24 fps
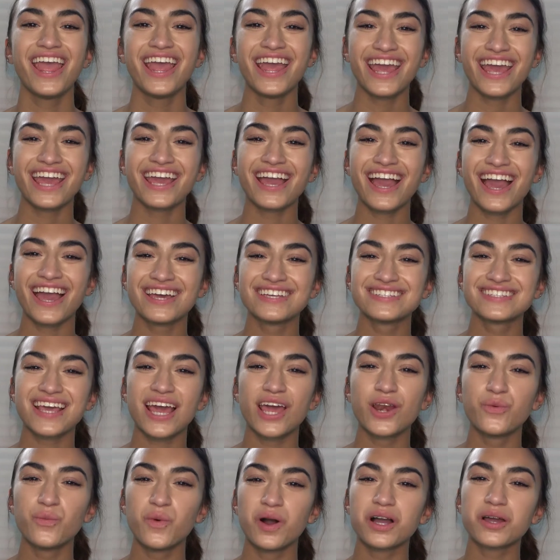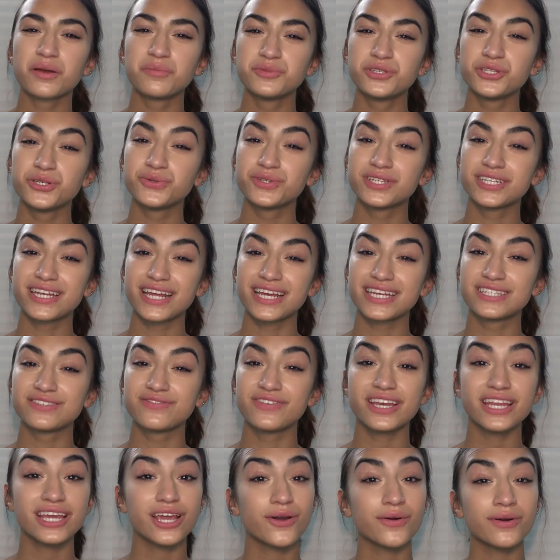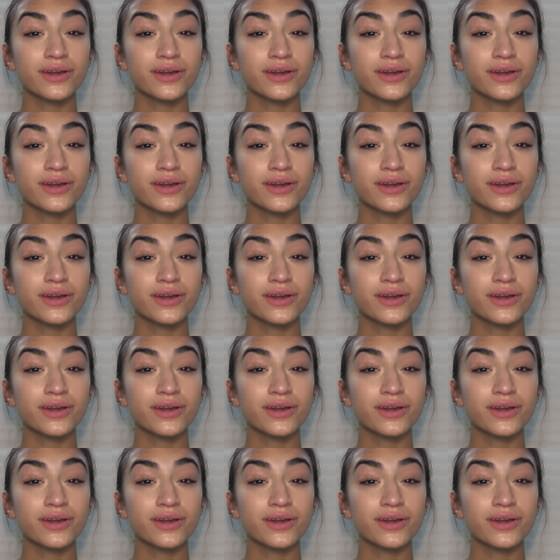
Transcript: Hey guys, and welcome to today's video.